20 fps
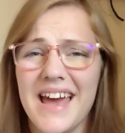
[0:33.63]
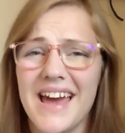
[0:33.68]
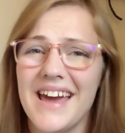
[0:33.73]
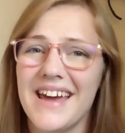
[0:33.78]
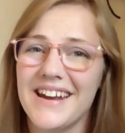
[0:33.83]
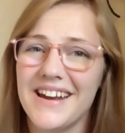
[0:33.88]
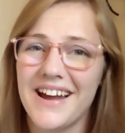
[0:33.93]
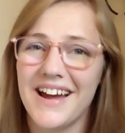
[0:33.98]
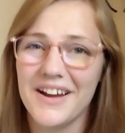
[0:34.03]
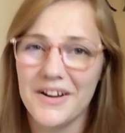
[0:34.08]

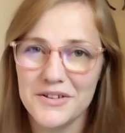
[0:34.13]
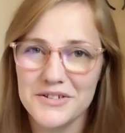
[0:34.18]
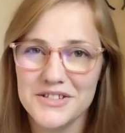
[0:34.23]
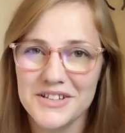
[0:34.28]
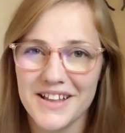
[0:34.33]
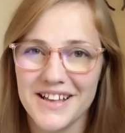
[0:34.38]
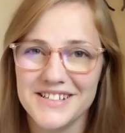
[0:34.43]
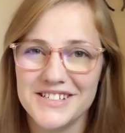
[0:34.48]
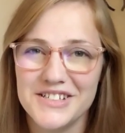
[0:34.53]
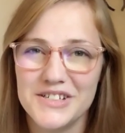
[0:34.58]
And I also
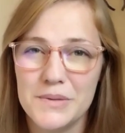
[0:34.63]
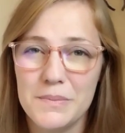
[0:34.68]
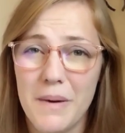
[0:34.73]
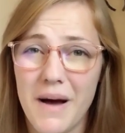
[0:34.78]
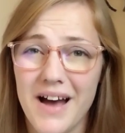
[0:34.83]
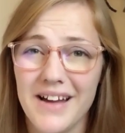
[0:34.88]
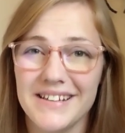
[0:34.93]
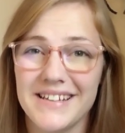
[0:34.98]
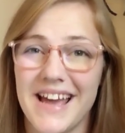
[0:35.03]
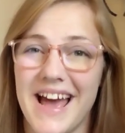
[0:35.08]
like to do
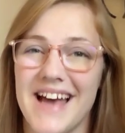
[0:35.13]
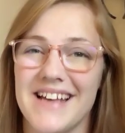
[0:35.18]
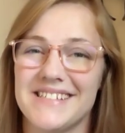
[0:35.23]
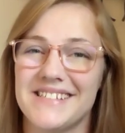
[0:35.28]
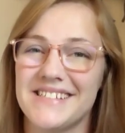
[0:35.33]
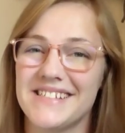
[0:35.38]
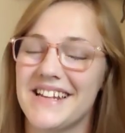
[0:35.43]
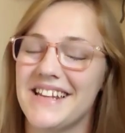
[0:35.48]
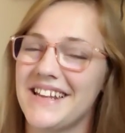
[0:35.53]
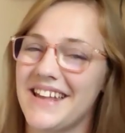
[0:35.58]

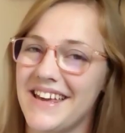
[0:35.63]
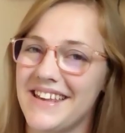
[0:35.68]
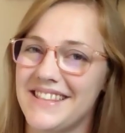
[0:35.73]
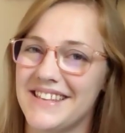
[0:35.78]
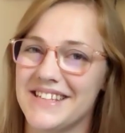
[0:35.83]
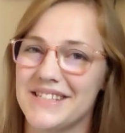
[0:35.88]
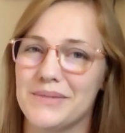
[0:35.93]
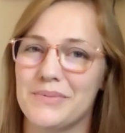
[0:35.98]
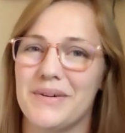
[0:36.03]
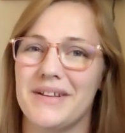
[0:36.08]
podcasts like
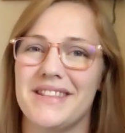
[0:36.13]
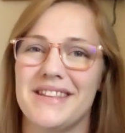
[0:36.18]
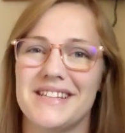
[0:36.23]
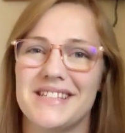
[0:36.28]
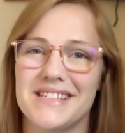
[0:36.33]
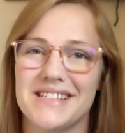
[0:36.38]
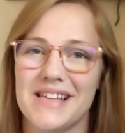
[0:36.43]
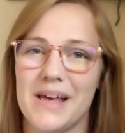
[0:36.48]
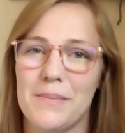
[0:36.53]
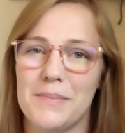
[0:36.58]
this one. This
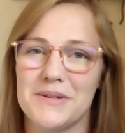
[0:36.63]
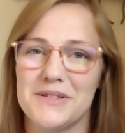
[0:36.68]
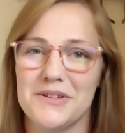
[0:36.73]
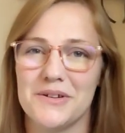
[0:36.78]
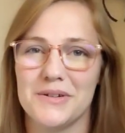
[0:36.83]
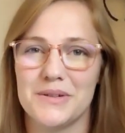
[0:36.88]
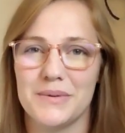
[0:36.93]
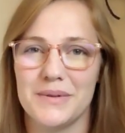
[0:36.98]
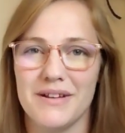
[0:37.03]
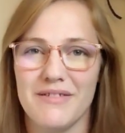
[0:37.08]
is
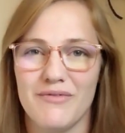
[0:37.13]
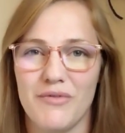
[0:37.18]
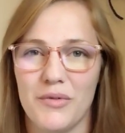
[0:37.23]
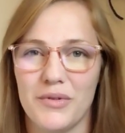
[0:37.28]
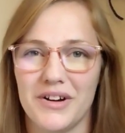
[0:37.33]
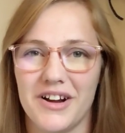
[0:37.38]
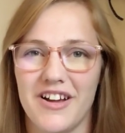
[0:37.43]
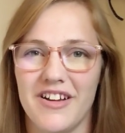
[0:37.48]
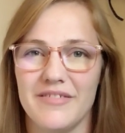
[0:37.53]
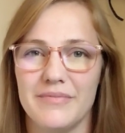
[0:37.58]
episode
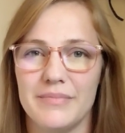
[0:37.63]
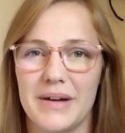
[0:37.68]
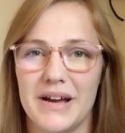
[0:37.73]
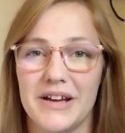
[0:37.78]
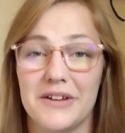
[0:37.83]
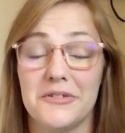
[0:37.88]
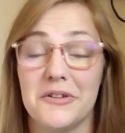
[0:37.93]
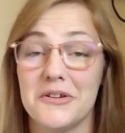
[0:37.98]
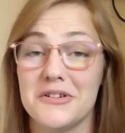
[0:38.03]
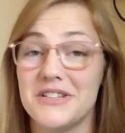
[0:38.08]
24 of my
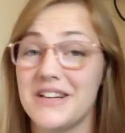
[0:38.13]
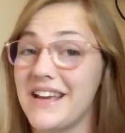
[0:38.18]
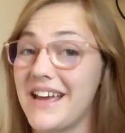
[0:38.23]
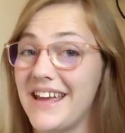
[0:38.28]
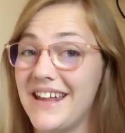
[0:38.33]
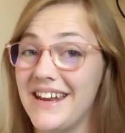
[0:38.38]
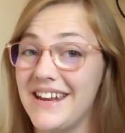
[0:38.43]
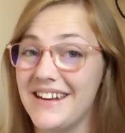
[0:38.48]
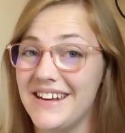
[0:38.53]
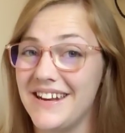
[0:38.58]
Crowchet
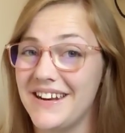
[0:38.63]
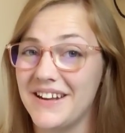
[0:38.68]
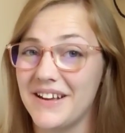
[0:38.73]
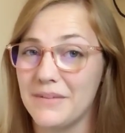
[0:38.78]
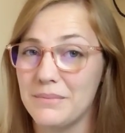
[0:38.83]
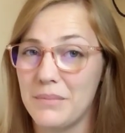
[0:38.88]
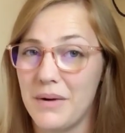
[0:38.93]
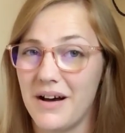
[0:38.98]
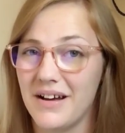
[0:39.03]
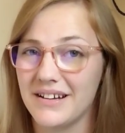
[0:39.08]
and
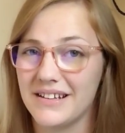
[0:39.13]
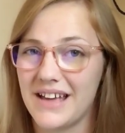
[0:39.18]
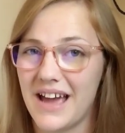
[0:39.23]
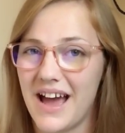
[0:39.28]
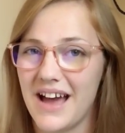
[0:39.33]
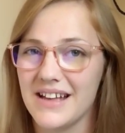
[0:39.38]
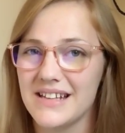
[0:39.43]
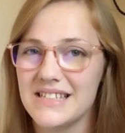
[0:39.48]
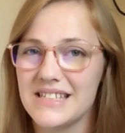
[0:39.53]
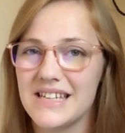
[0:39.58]
knitting
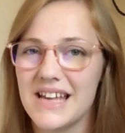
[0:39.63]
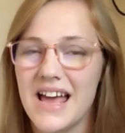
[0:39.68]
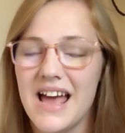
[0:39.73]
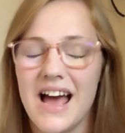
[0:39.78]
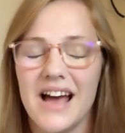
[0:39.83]
podcast.